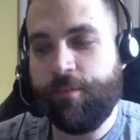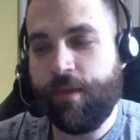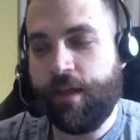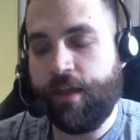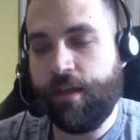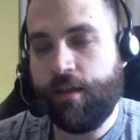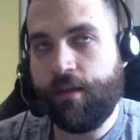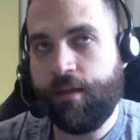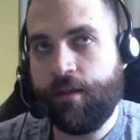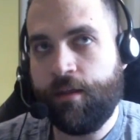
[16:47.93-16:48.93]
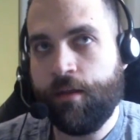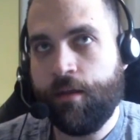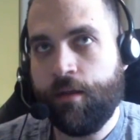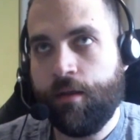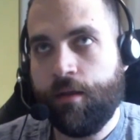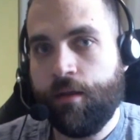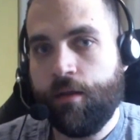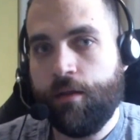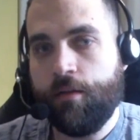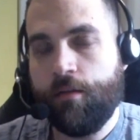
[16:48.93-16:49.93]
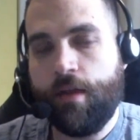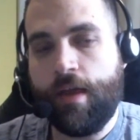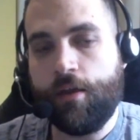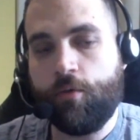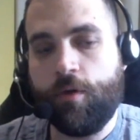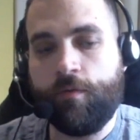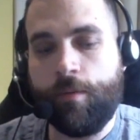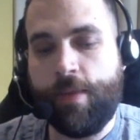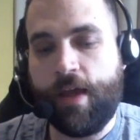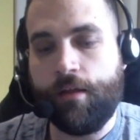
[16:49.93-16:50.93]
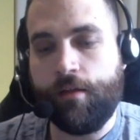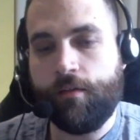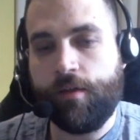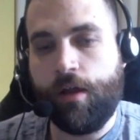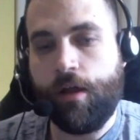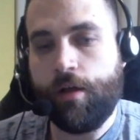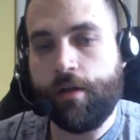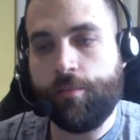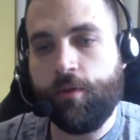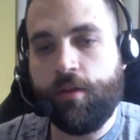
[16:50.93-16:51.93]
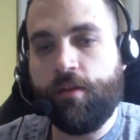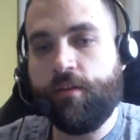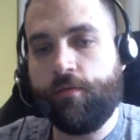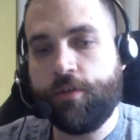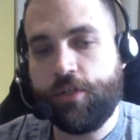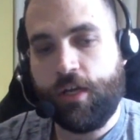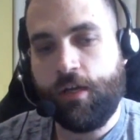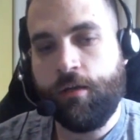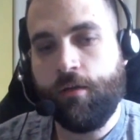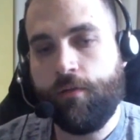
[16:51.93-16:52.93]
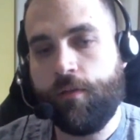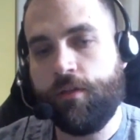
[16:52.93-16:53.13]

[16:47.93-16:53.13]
an equivalent balance on a completely different chain. The